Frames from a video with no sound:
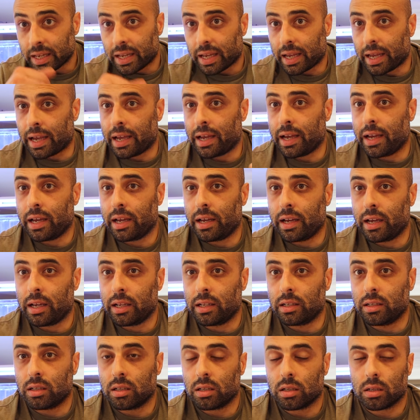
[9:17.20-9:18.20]

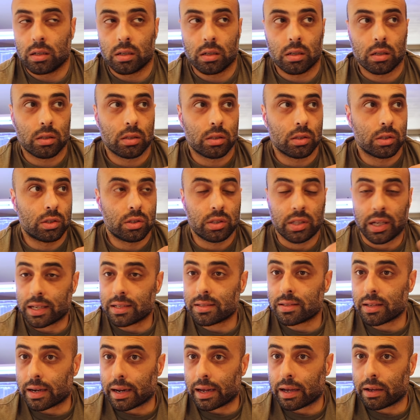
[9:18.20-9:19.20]
and
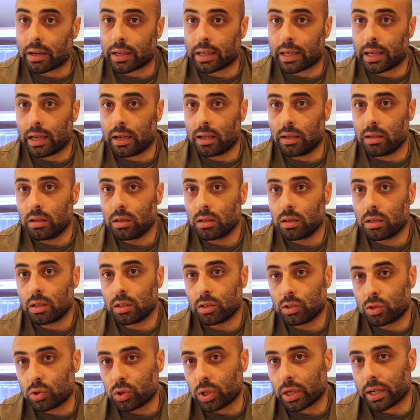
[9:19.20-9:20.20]
test it out again,
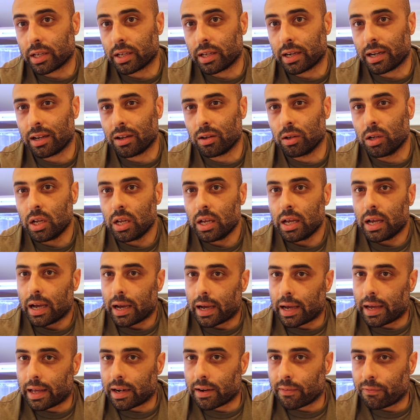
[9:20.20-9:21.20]
check it out.
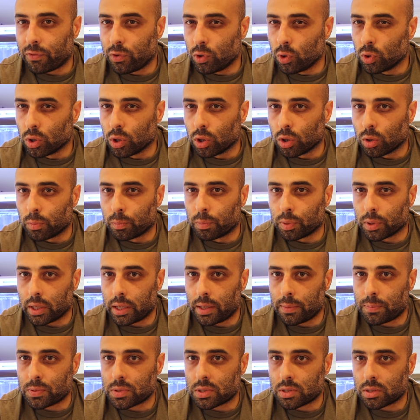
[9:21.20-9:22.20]
I had a few little
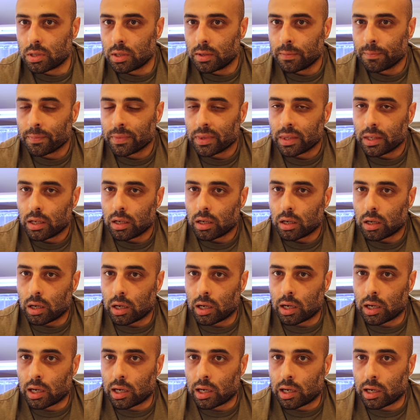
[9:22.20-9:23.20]
blips
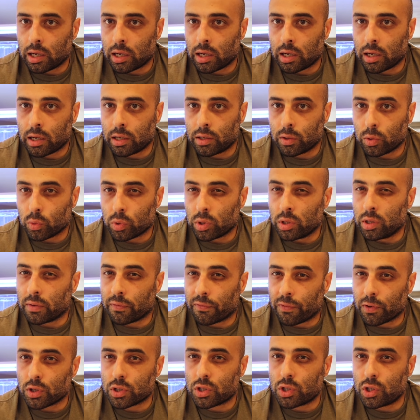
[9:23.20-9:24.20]
in the
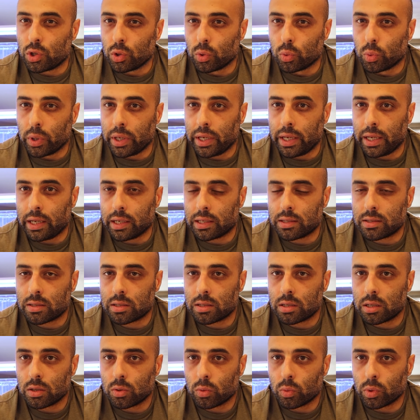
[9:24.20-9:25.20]
first 2
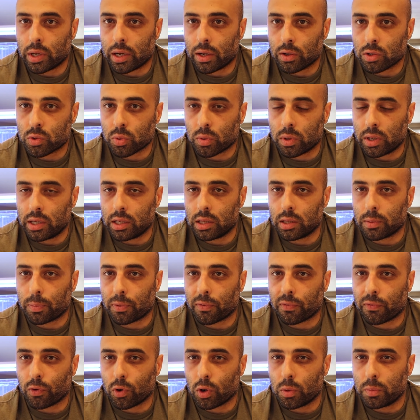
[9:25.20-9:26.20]
weeks when I was running the
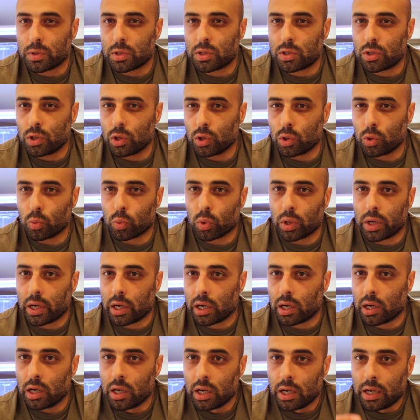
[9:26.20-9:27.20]
performance tune
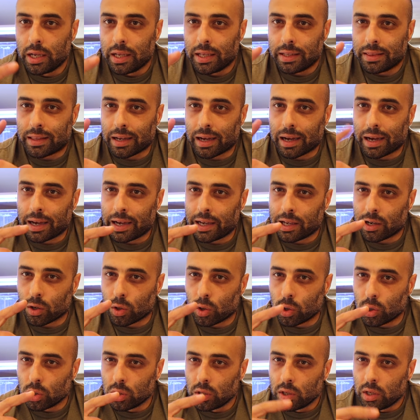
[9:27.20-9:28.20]
where the
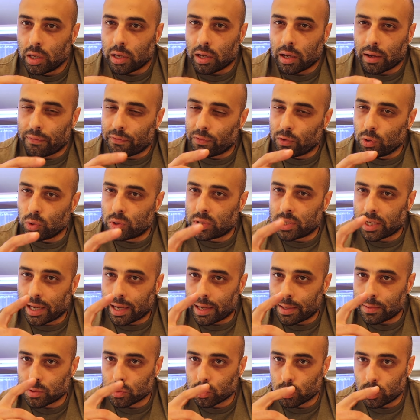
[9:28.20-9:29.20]
idle a few
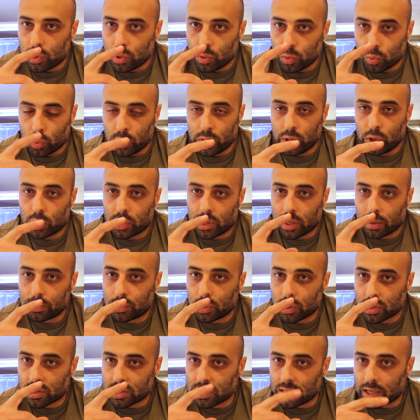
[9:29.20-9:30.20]
times when you come
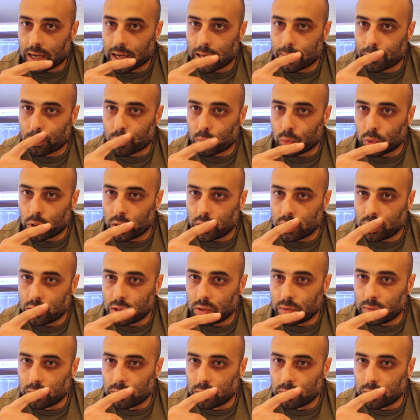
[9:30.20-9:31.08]
to a stop would